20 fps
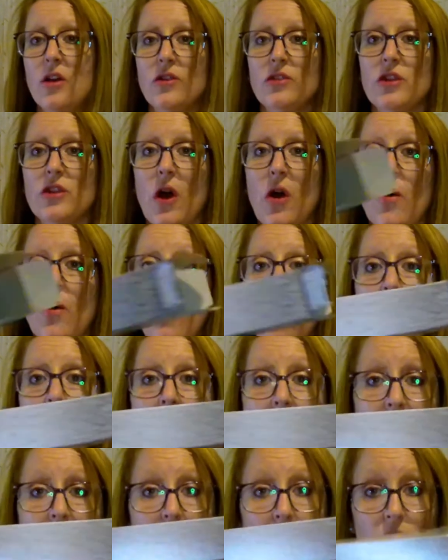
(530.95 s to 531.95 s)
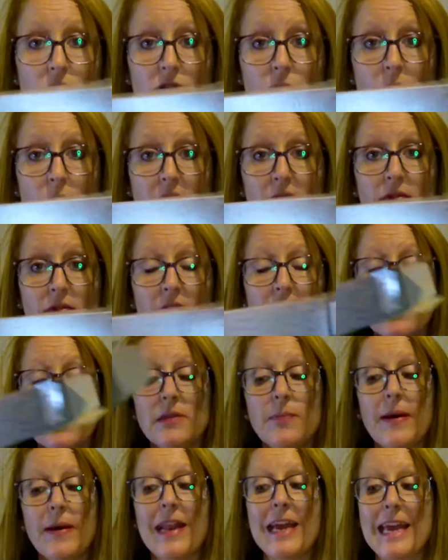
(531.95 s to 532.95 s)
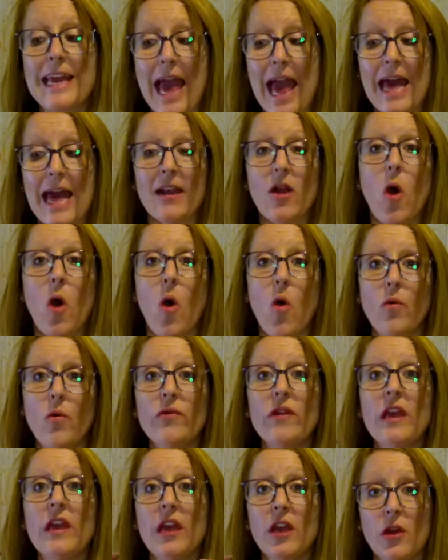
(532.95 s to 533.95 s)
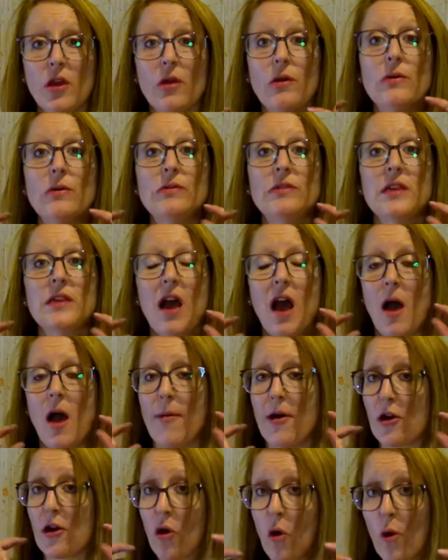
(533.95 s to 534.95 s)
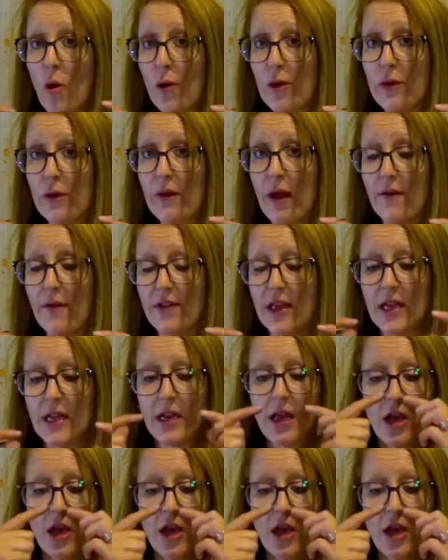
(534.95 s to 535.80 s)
So, I used one of these, but again, only use about a quarter of it.